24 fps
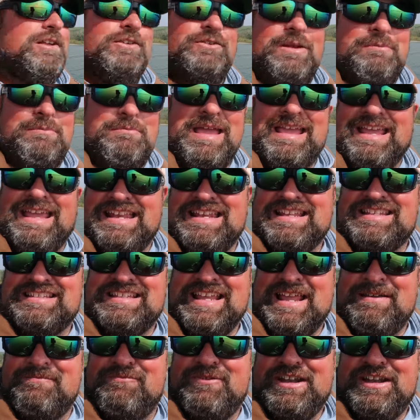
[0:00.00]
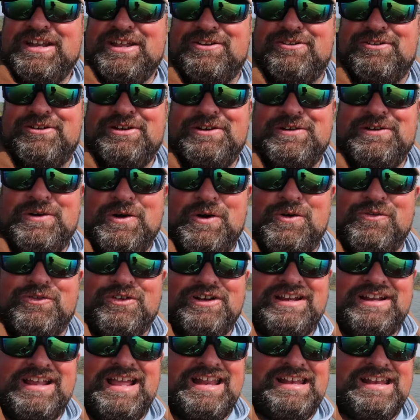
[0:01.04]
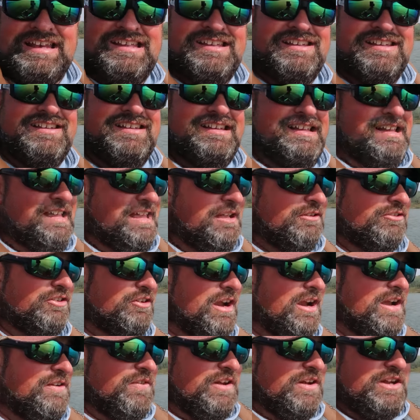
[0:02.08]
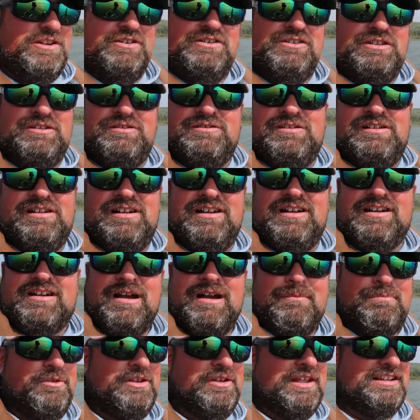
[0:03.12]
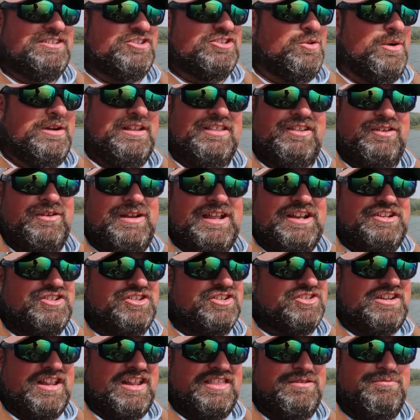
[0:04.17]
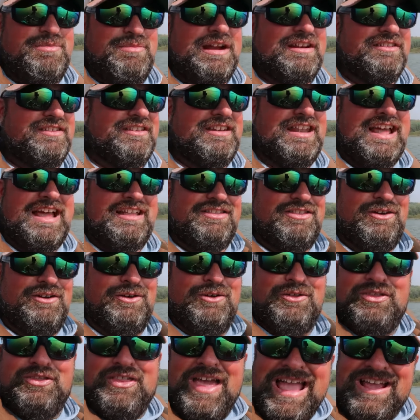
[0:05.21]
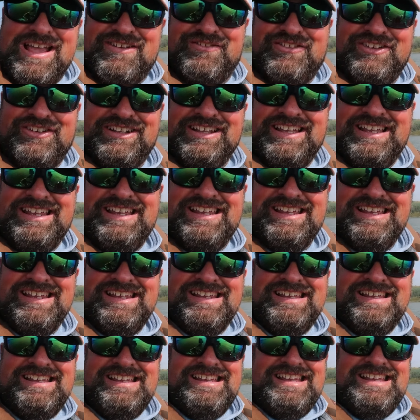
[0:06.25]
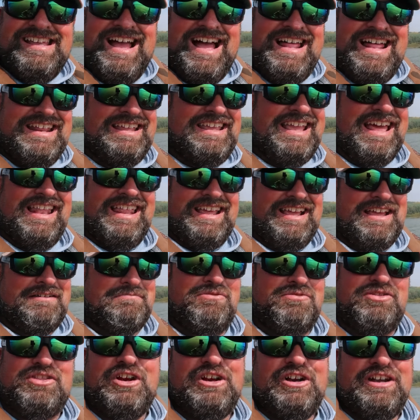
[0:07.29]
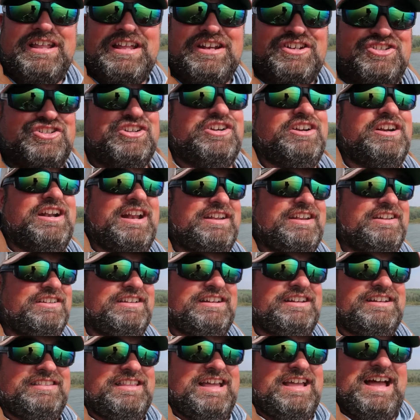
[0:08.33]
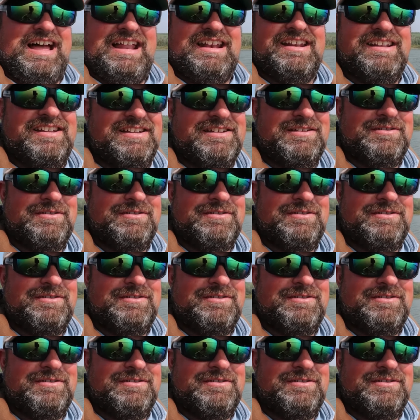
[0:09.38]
So I'm making the same video over again. It was a great video too. A couple nice 23 inchers, nothing bigger than that though. Thankfully, I didn't get like a 30 incher and I deleted that.